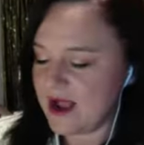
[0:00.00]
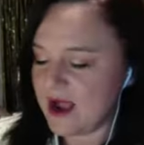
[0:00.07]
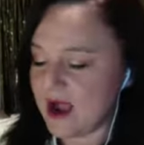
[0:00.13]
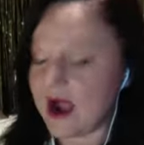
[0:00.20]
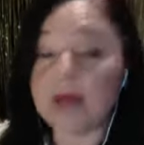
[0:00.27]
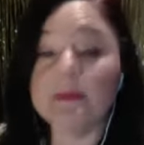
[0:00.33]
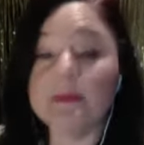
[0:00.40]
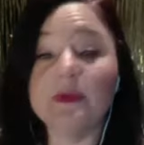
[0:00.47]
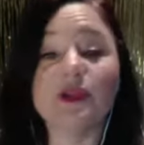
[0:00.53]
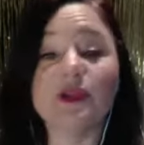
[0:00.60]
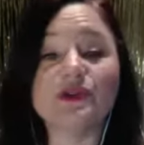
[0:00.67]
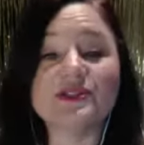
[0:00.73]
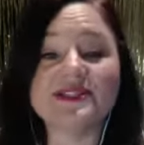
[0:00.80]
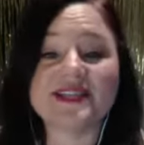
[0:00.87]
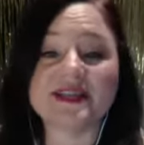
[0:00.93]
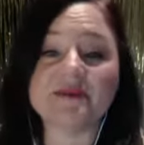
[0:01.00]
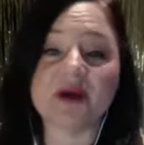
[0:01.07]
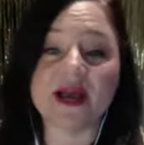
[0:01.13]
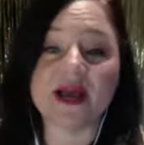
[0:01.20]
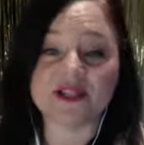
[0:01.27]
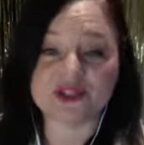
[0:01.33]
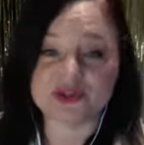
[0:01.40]
I'm losing
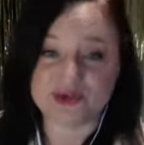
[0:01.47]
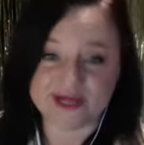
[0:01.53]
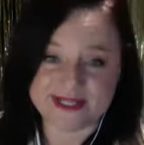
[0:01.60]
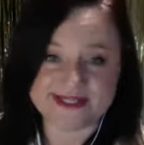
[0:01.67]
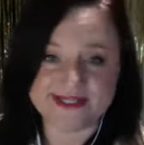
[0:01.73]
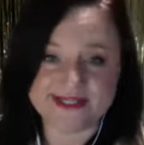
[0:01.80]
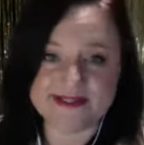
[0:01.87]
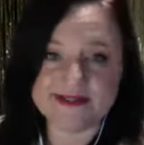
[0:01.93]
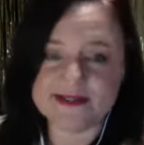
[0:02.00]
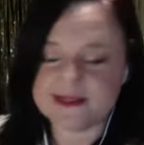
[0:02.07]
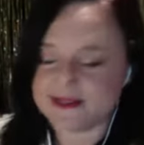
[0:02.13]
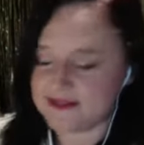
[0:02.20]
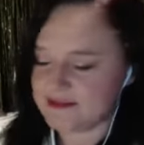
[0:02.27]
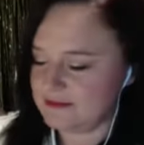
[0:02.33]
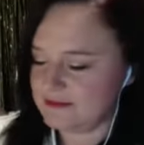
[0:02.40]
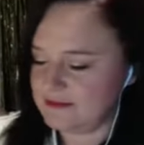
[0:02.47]
my choices.